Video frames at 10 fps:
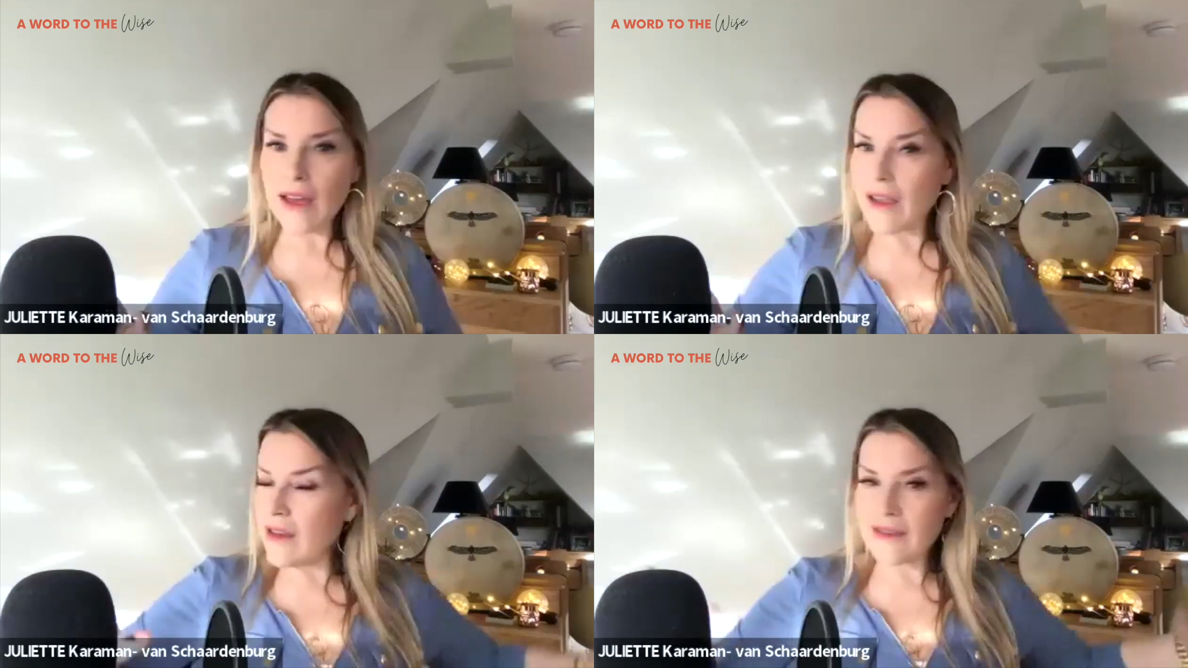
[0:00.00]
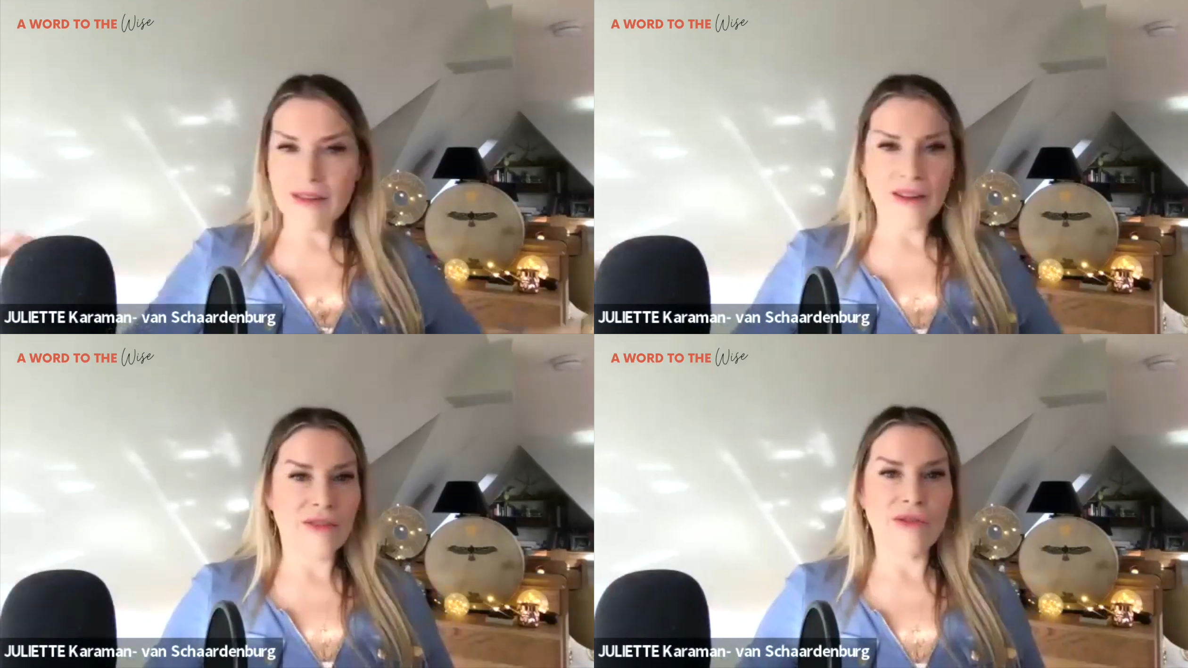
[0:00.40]
he just
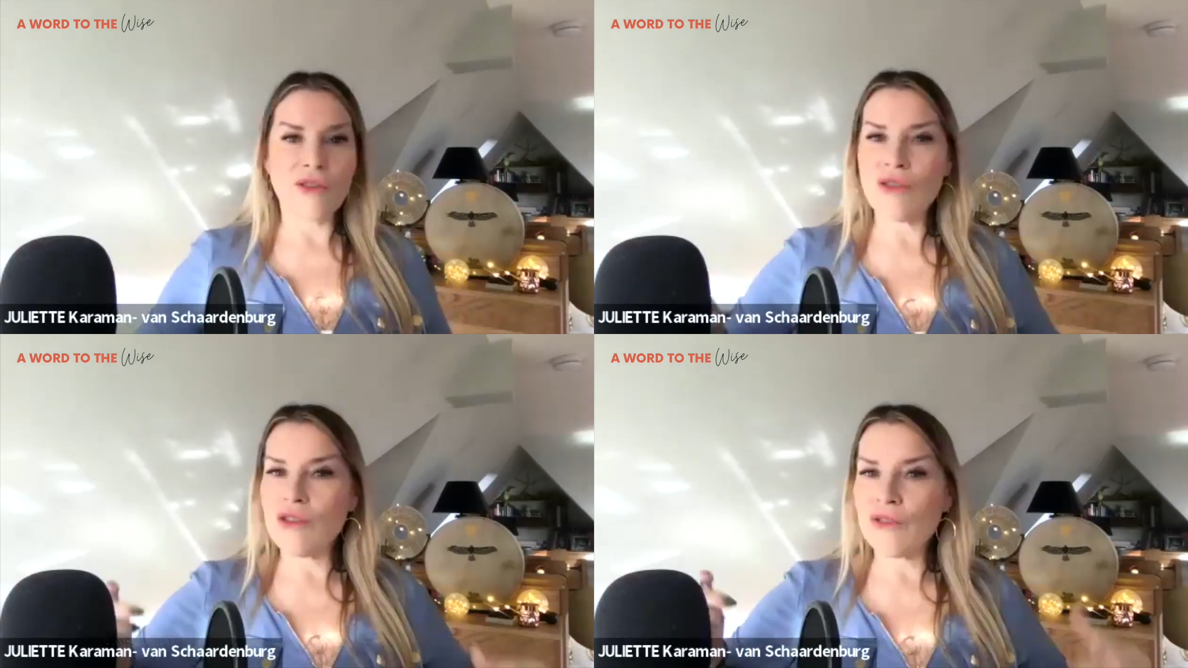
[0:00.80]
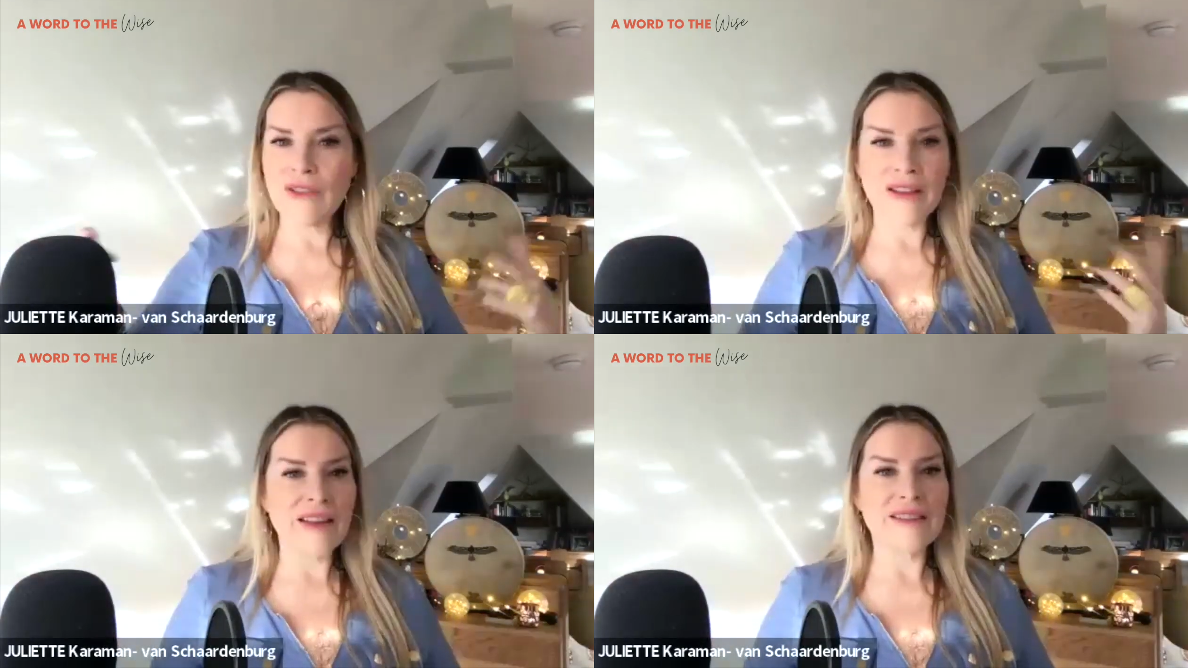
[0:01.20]
got involved
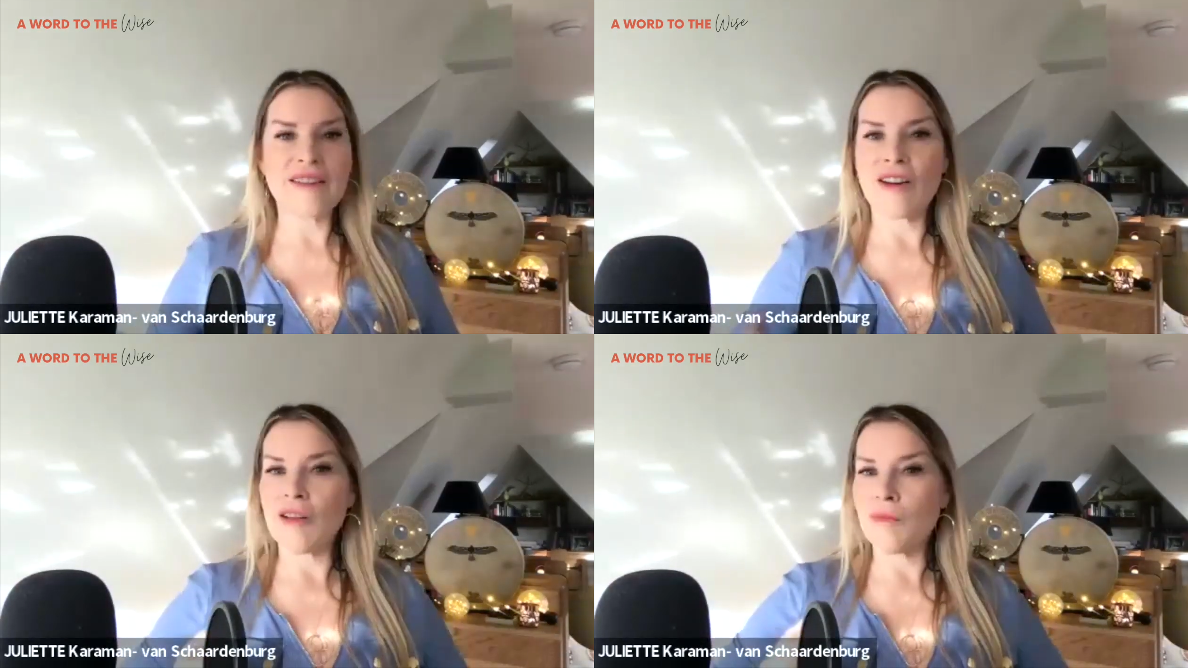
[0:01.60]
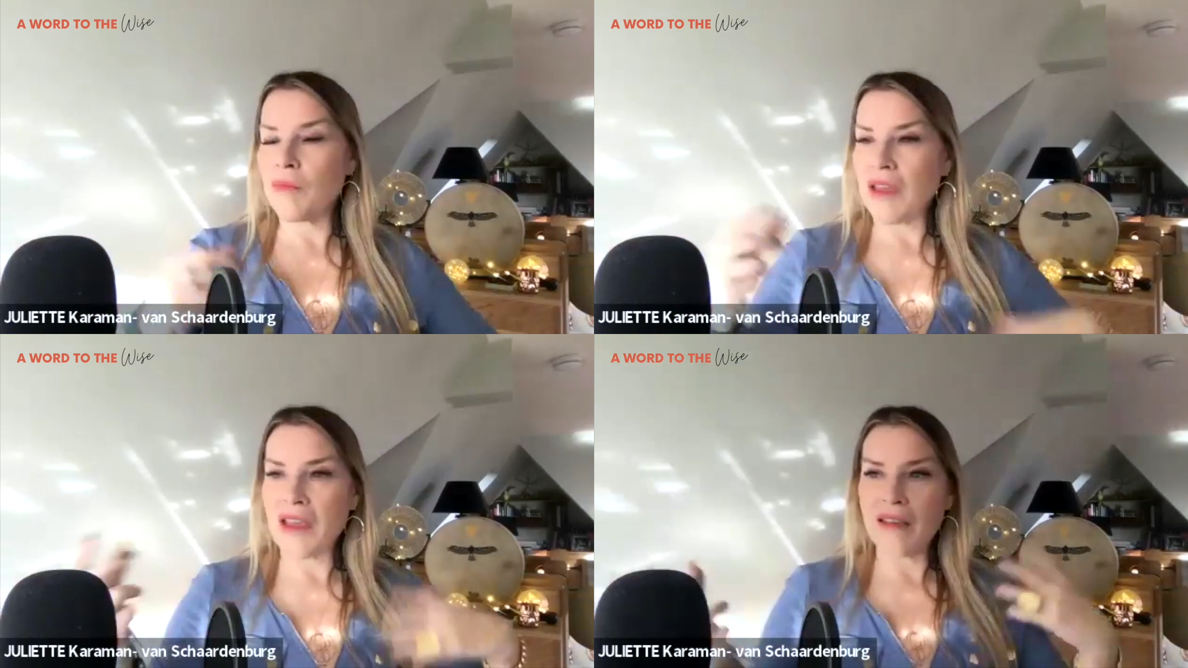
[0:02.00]
and they started
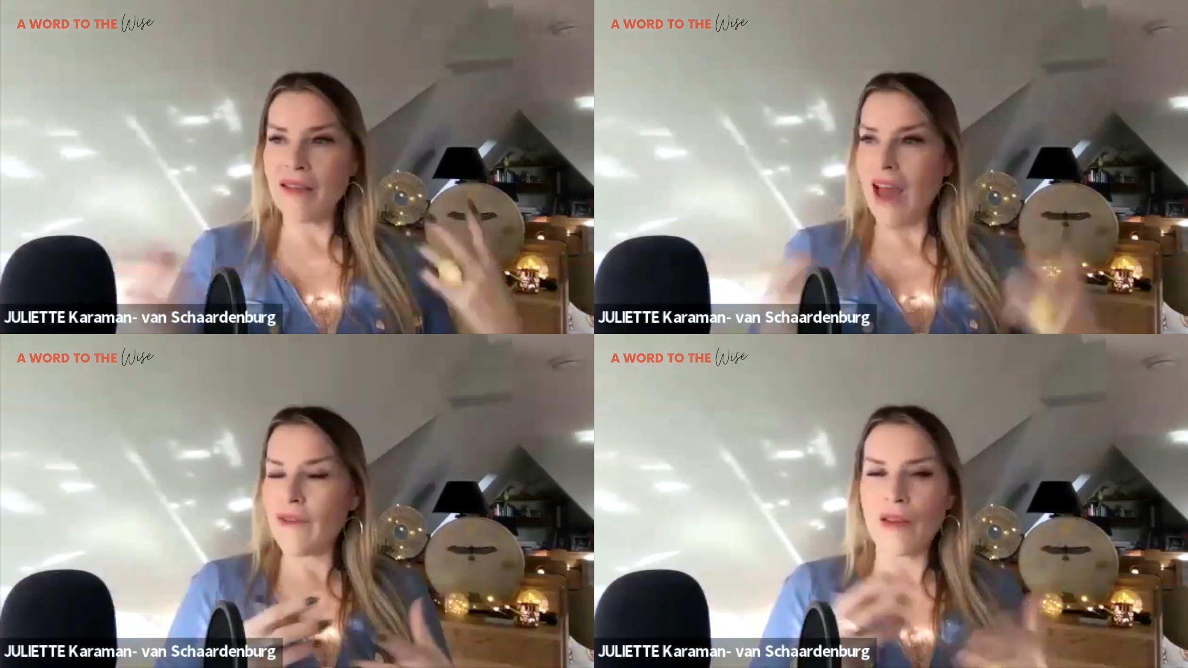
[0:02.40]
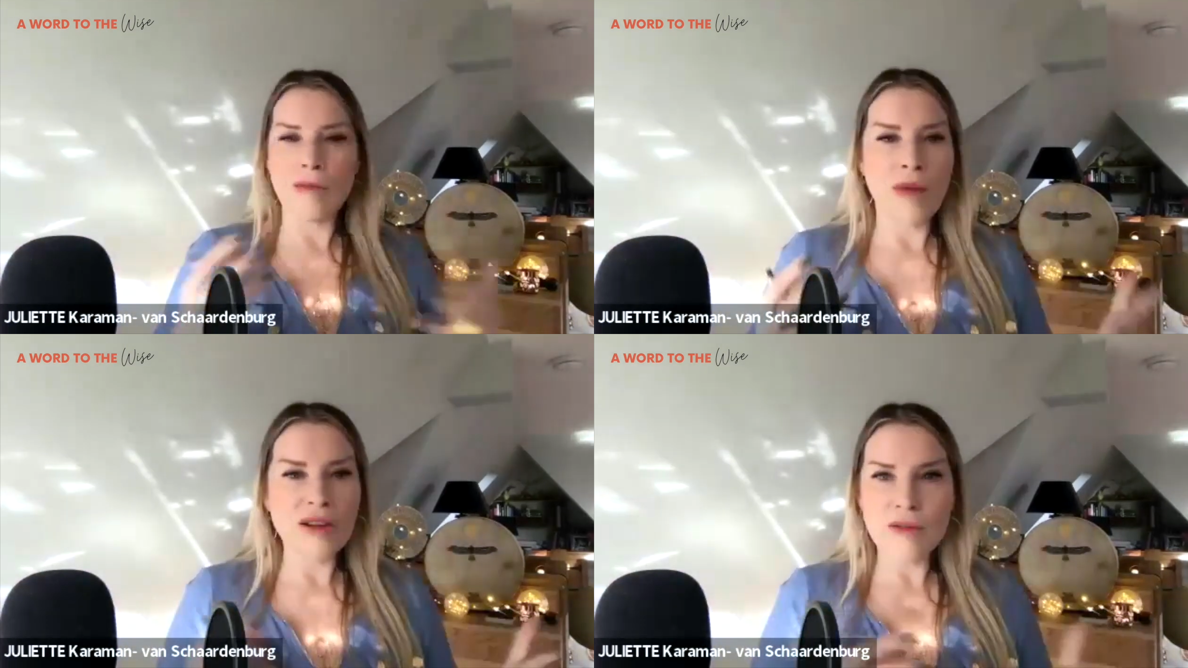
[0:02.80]
having
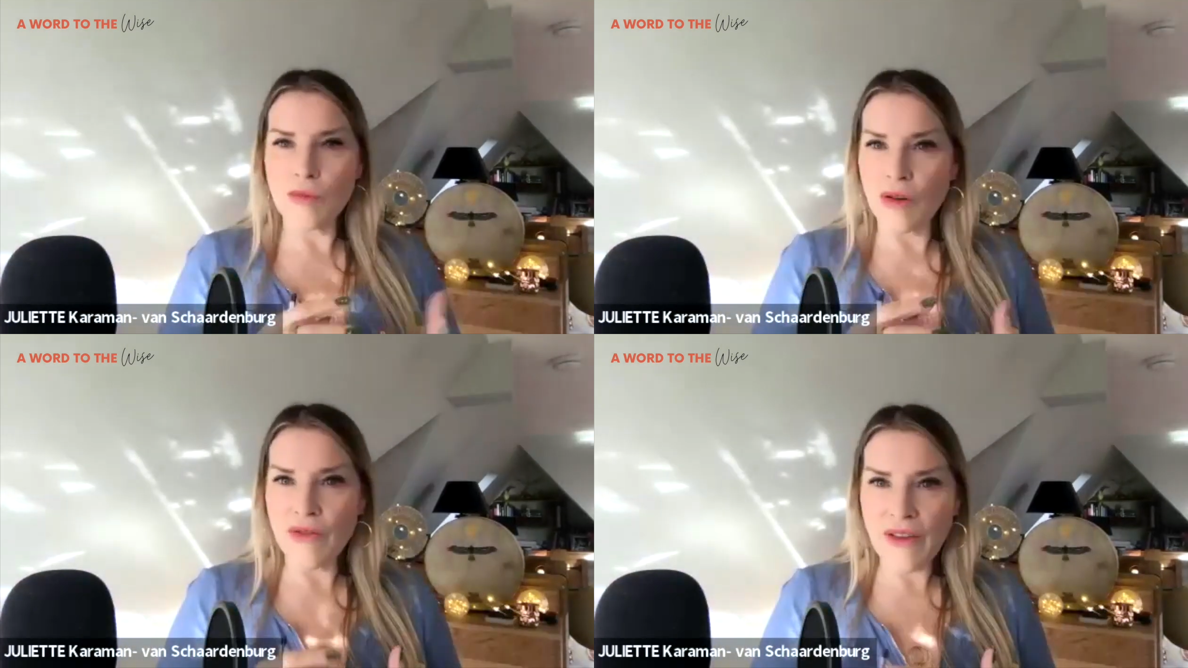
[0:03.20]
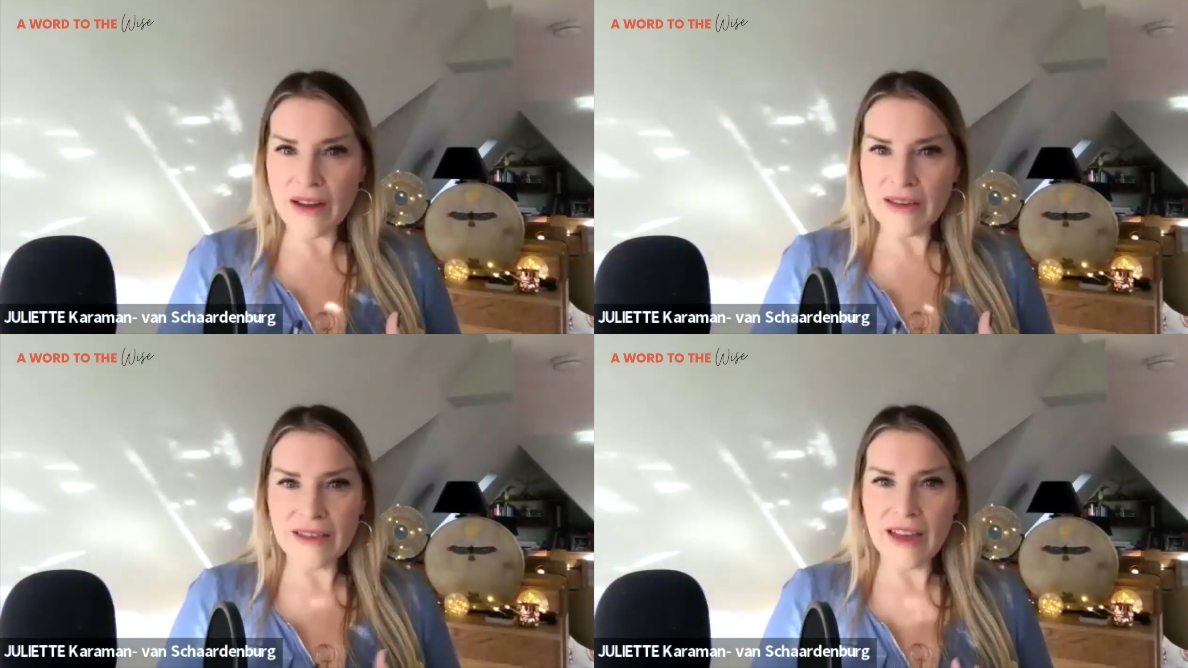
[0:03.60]
much more
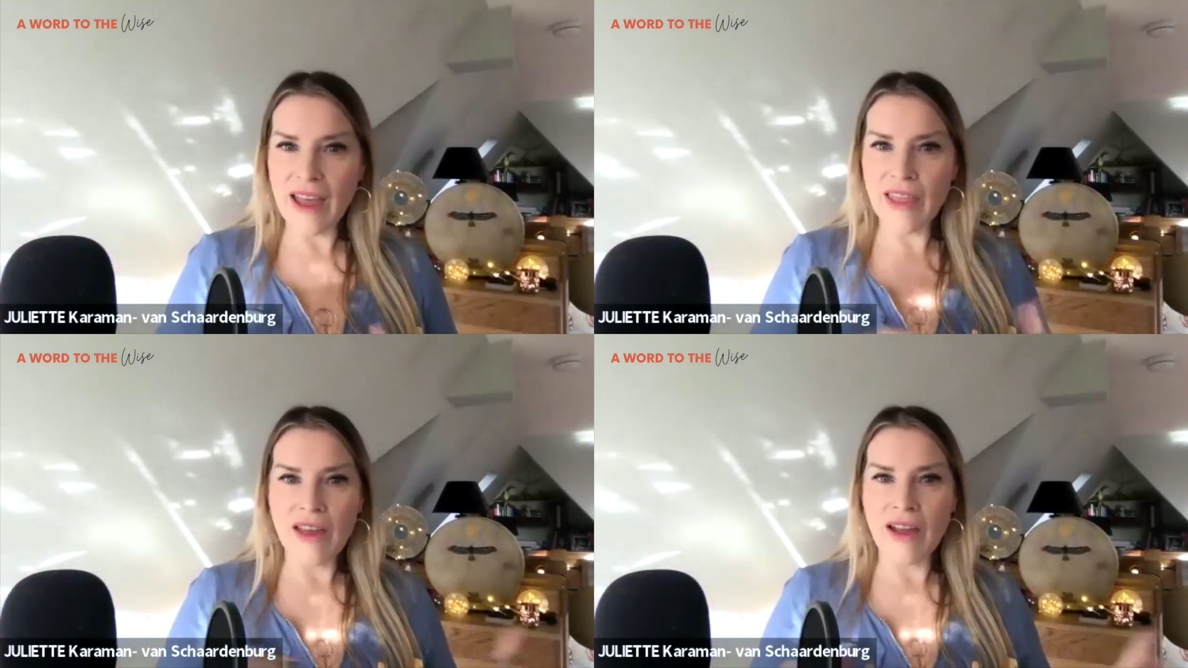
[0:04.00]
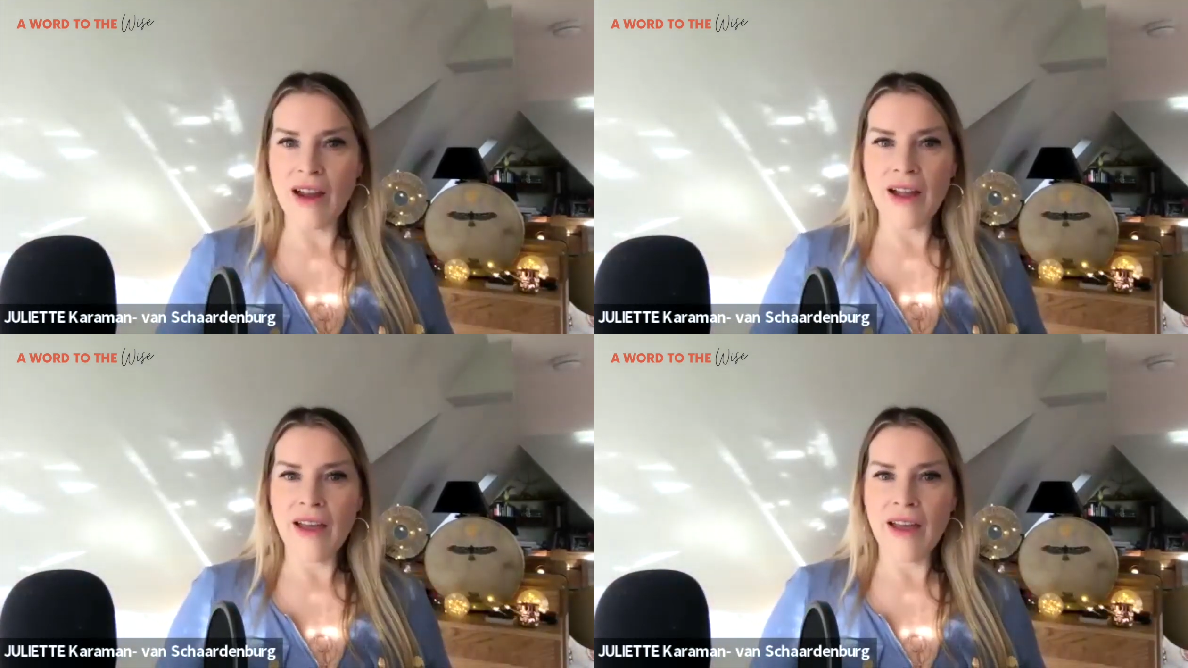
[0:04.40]
fun together.